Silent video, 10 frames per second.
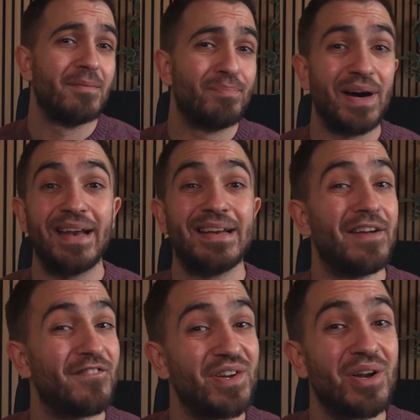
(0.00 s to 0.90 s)
But
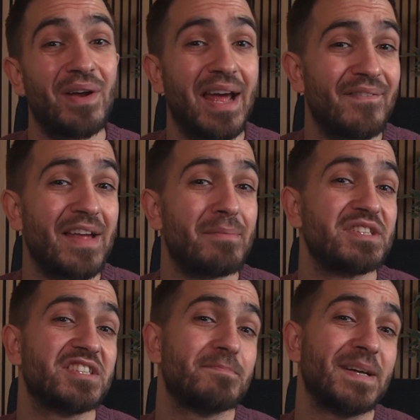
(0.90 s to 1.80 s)
if you don't have that
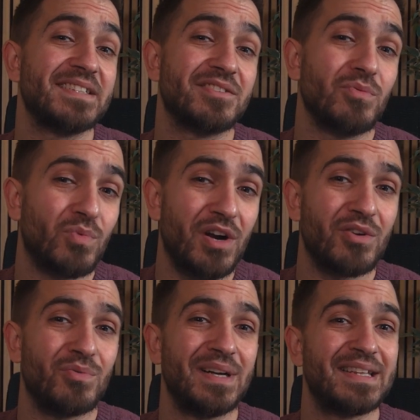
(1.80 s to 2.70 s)
much space to work
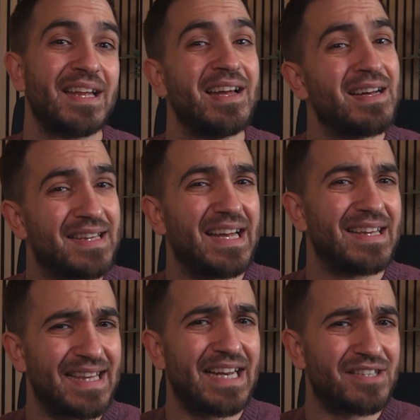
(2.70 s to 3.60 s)
with, then
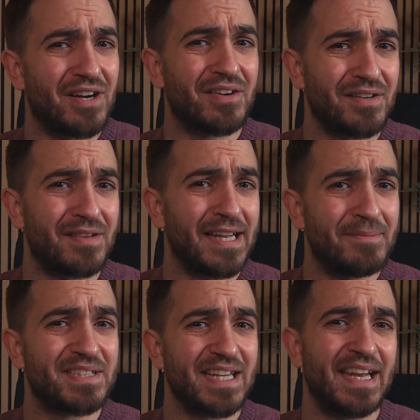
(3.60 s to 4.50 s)
that darker theme
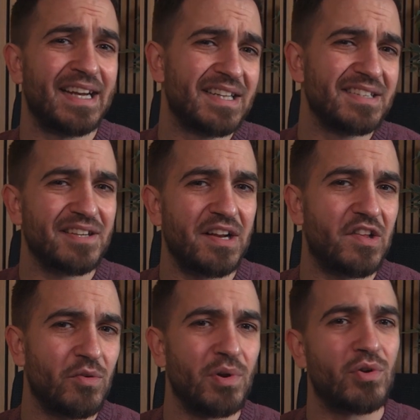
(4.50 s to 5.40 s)
setting can start
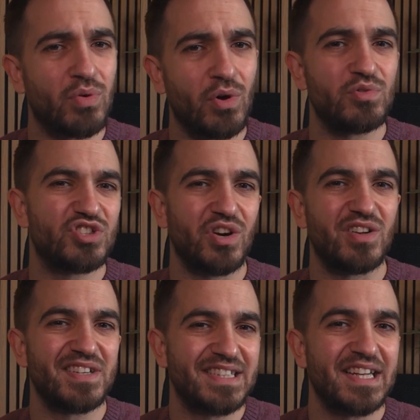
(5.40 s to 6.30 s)
to encroach
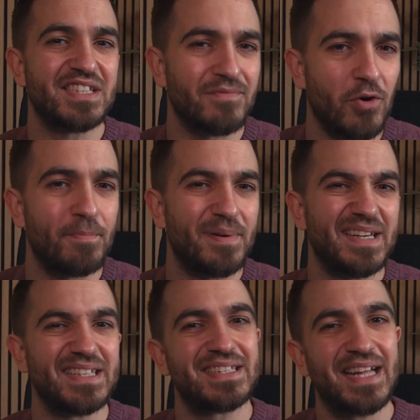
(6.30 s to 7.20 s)
on the sense of
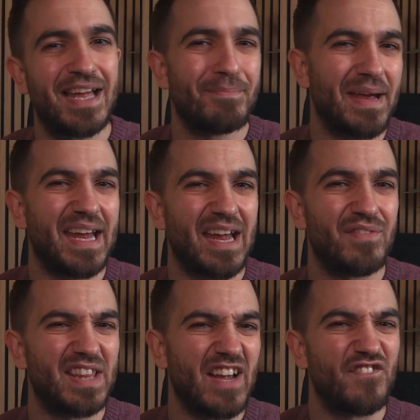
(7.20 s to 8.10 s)
openness and make
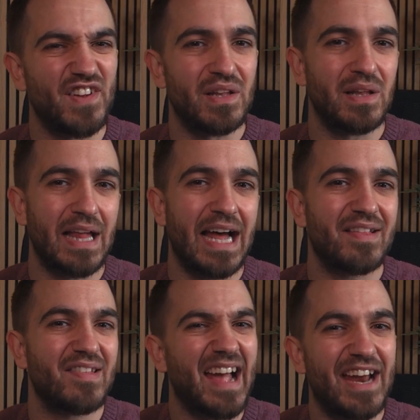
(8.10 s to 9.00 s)
everything feel a lot
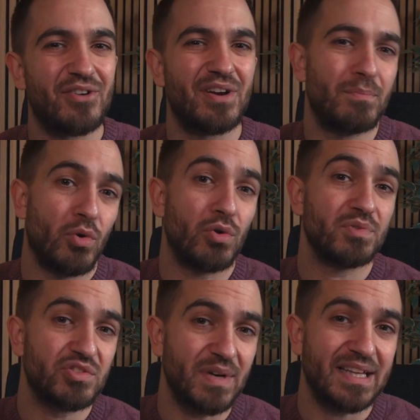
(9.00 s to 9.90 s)
tighter and more
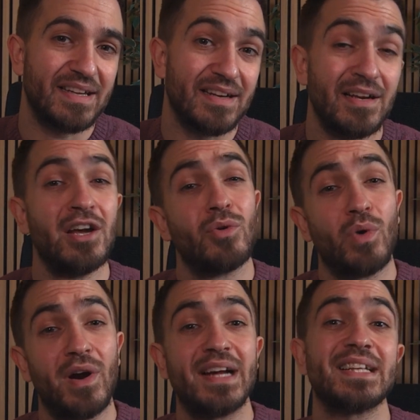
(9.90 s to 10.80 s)
restricted.
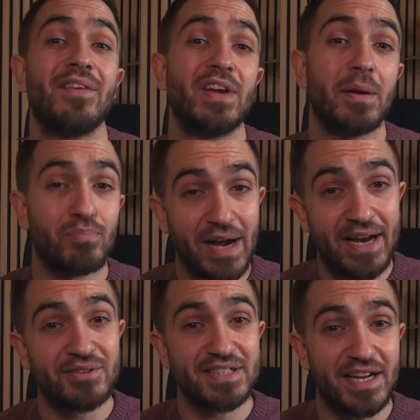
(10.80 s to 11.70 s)
Whereas having a
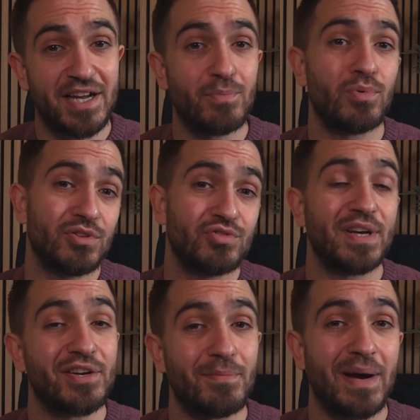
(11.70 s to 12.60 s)
brighter setup will
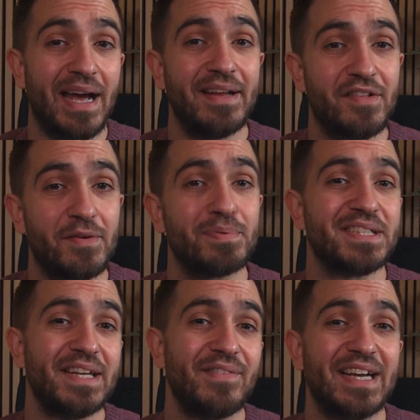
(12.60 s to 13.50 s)
trick your mind into
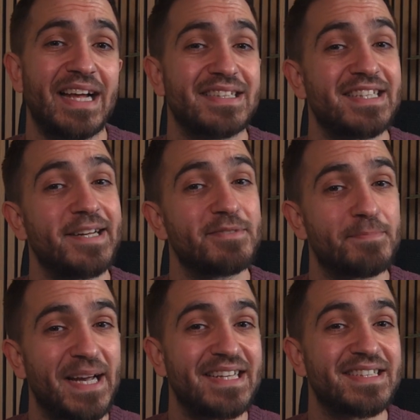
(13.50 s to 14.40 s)
perceiving that same
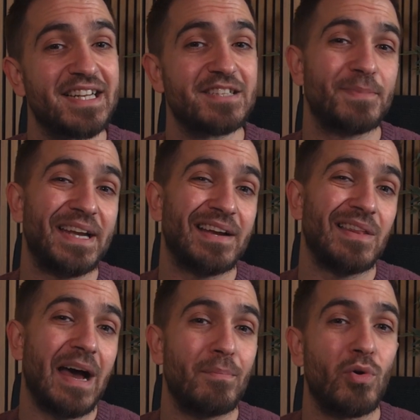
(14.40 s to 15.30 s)
space as being a
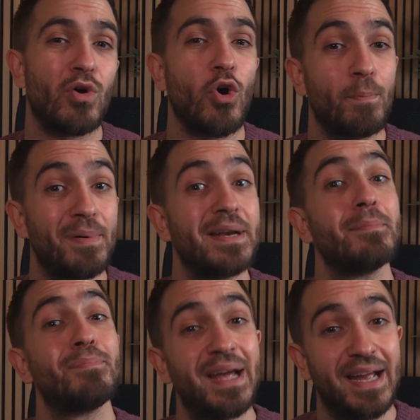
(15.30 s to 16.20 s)
lot more open
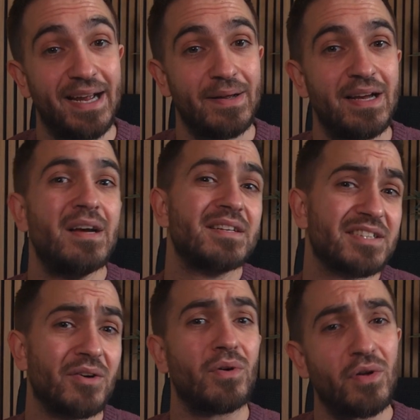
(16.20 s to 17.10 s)
and big.
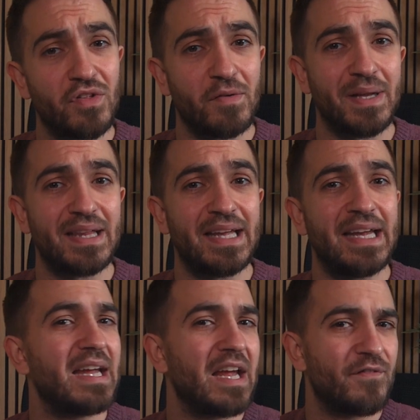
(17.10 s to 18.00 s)
So
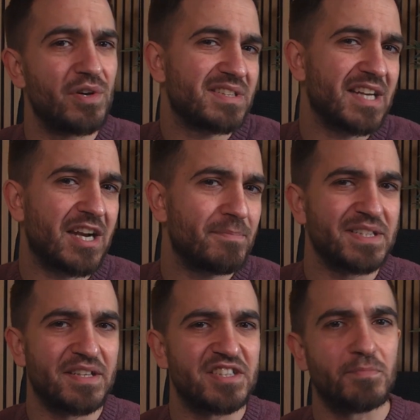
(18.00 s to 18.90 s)
ultimately, if your setup is
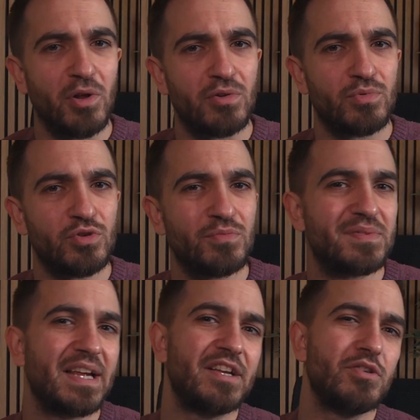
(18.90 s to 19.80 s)
in a smaller room,
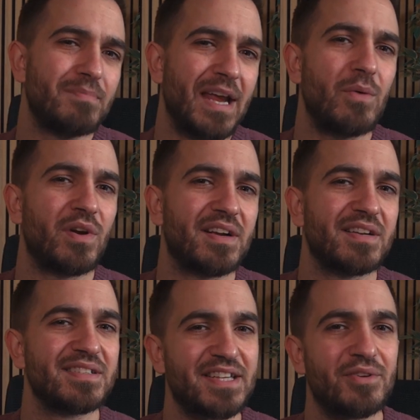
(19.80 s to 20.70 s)
then you may want to
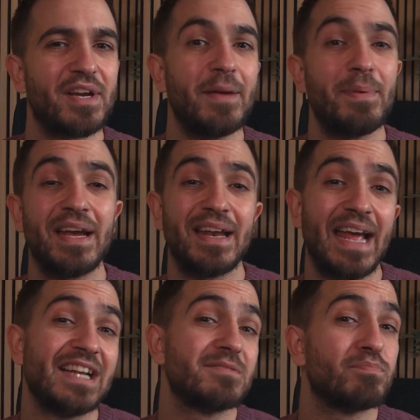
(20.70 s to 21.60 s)
consider keeping it
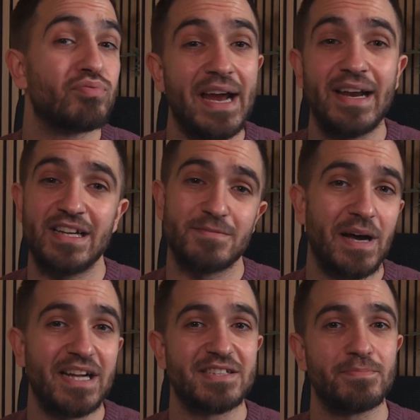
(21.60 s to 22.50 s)
as bright as
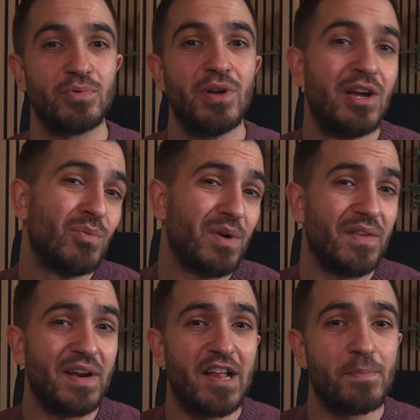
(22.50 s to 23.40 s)
possible, whether
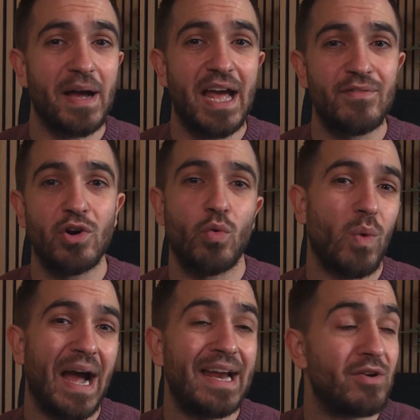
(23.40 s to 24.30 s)
that's by having a
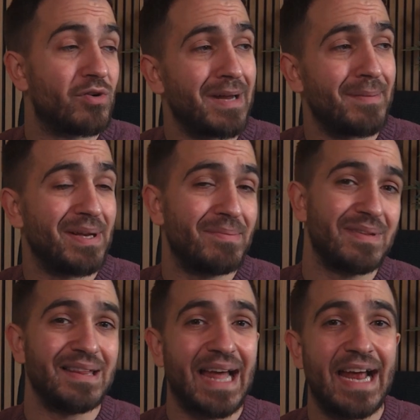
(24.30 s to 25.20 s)
white or maybe
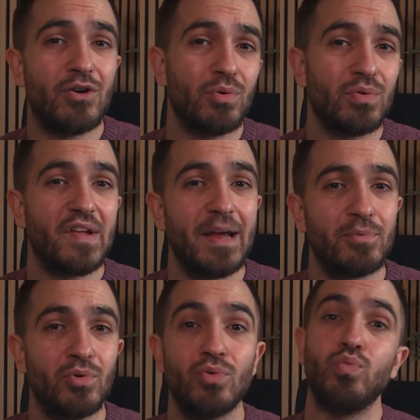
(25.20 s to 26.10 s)
light oak
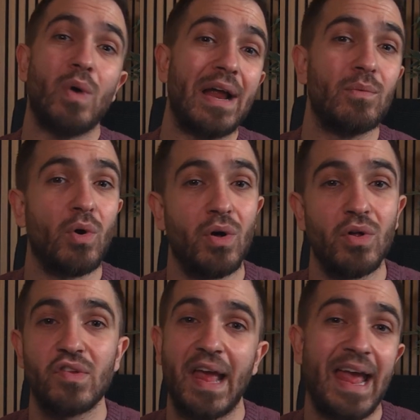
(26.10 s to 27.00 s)
table, white
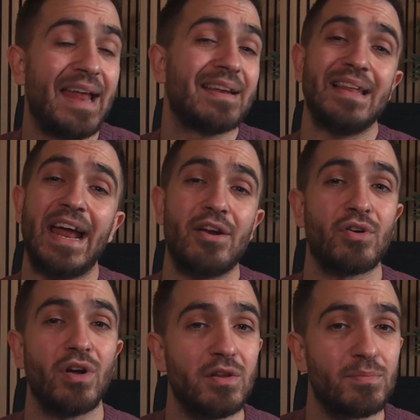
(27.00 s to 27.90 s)
walls, and lighter
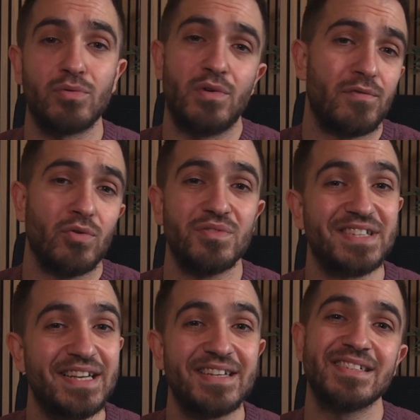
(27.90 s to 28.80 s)
color peripherals
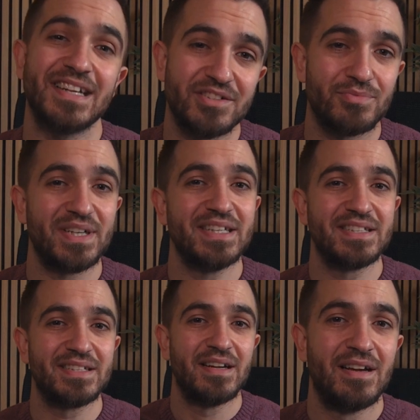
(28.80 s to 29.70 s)
and accessories.